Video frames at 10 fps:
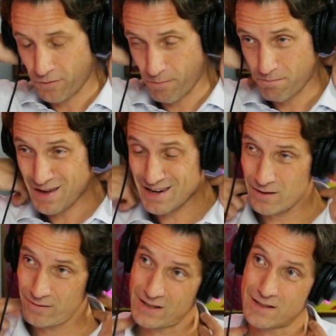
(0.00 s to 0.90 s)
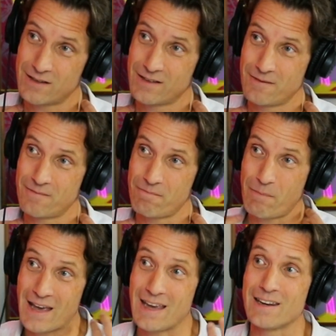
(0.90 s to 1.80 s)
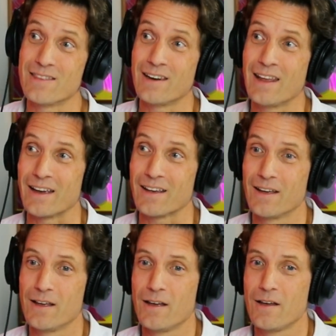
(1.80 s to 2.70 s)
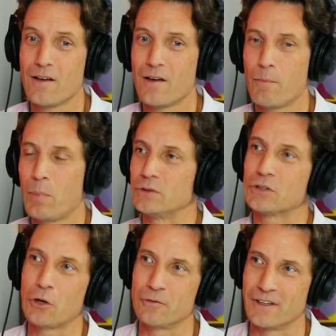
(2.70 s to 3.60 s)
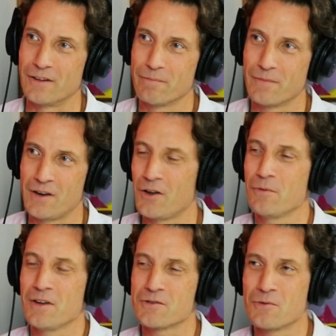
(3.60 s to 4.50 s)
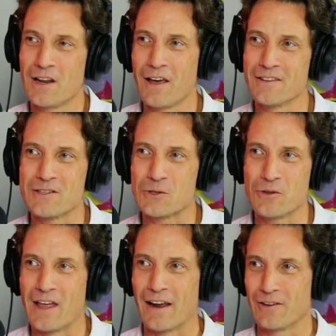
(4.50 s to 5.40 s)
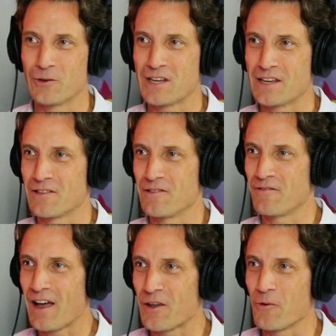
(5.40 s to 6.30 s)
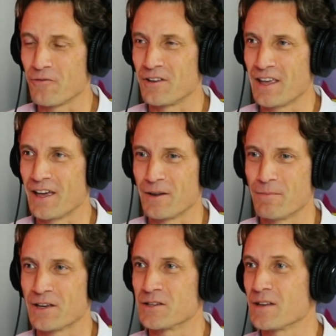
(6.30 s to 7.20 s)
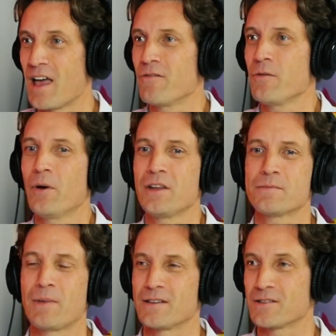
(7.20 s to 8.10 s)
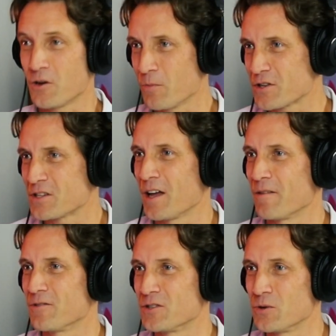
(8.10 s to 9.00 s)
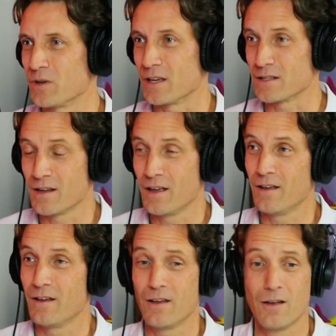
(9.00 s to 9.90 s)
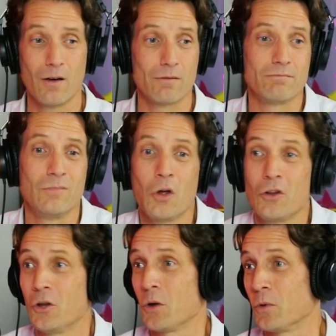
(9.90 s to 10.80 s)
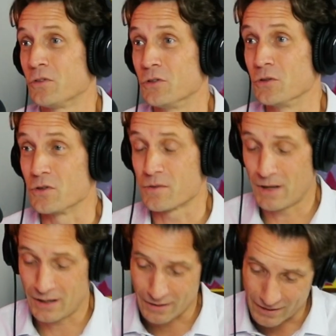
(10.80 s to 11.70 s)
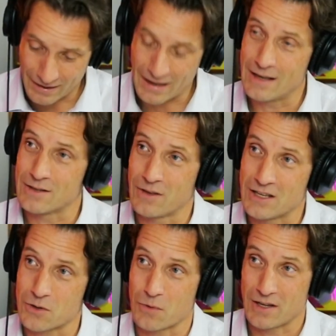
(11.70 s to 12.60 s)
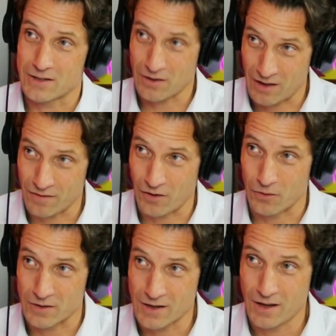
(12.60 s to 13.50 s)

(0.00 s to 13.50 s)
from many of this pain in the neck post-COVID. And nobody has really understood that or taken the value of it yet, because everybody spent so much time for 2 years not knowing what to do, spending their days on their screens, on their phones,